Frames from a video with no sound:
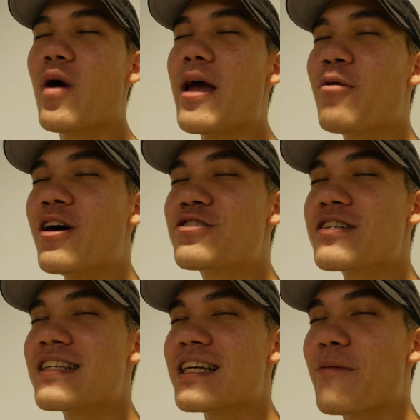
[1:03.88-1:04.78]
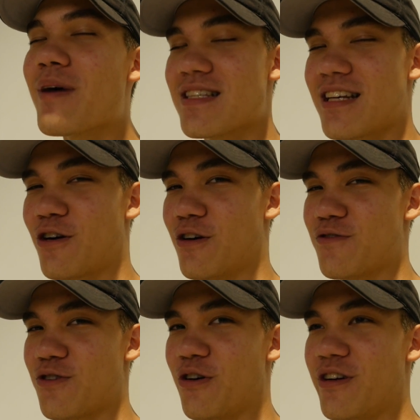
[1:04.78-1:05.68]
way more interesting than my StarCraft
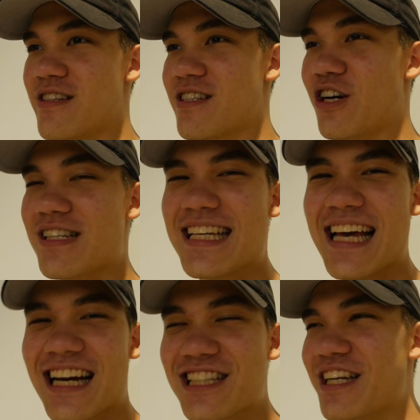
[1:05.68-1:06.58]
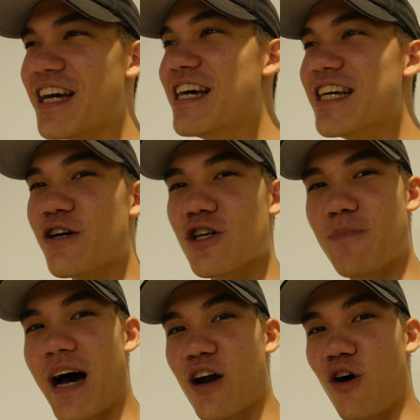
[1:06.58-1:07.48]
stories because he actually he was
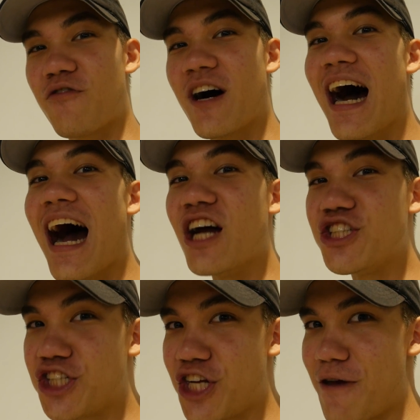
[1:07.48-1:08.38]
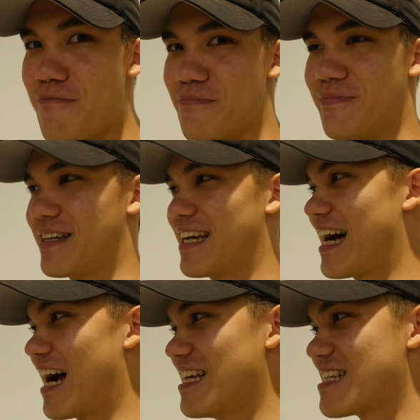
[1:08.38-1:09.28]
part of a gym,
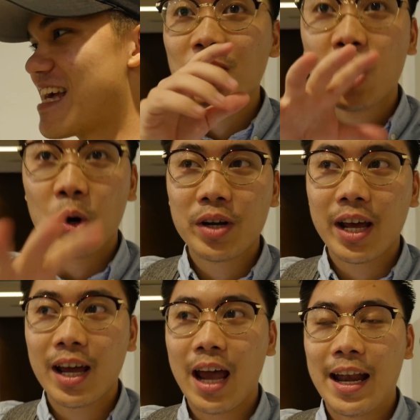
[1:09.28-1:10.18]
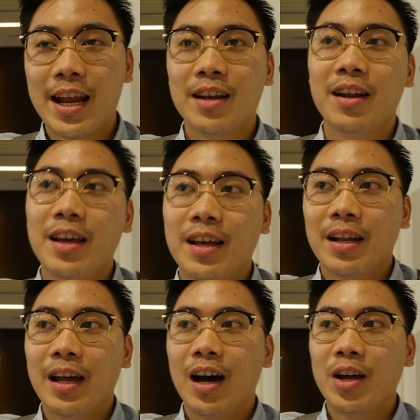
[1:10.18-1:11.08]
guys. You go there and then
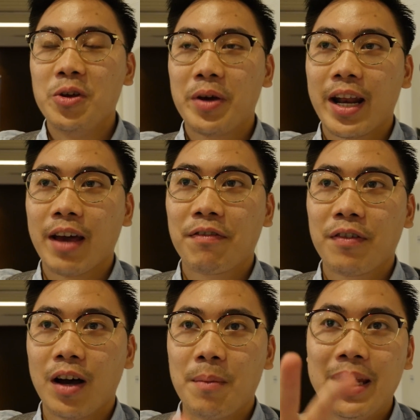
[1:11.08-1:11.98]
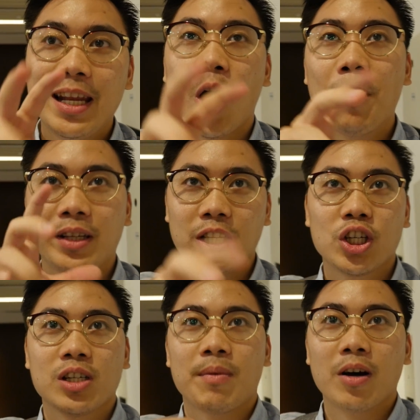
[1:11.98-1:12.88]
uh, you can have a mini
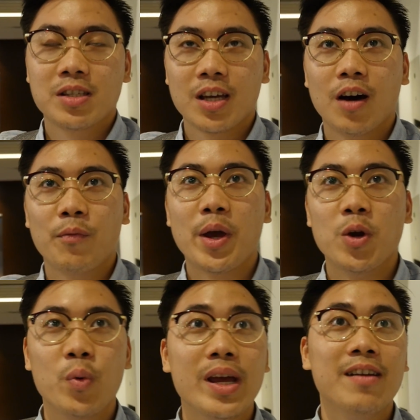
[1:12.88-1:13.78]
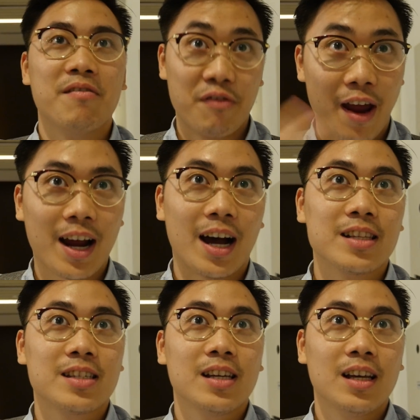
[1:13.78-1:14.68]
competition among yourself where you win rare
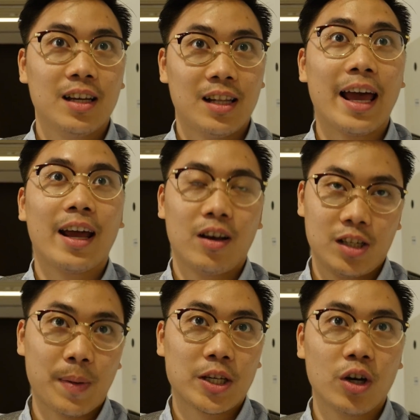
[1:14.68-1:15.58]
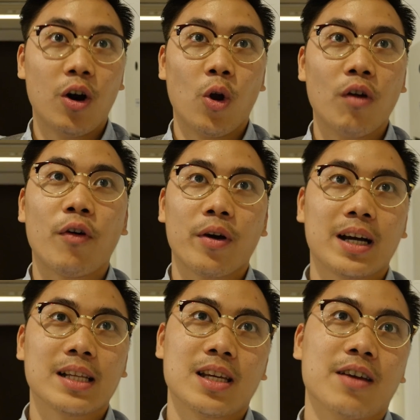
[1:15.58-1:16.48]
cards, like special holofoil
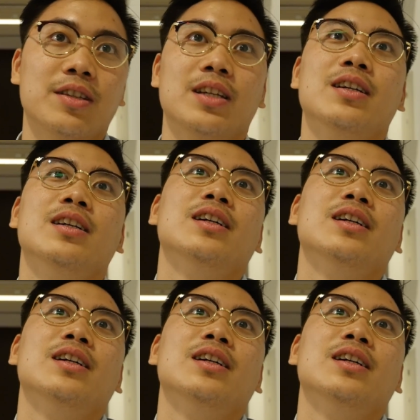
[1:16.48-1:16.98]
cards and everything.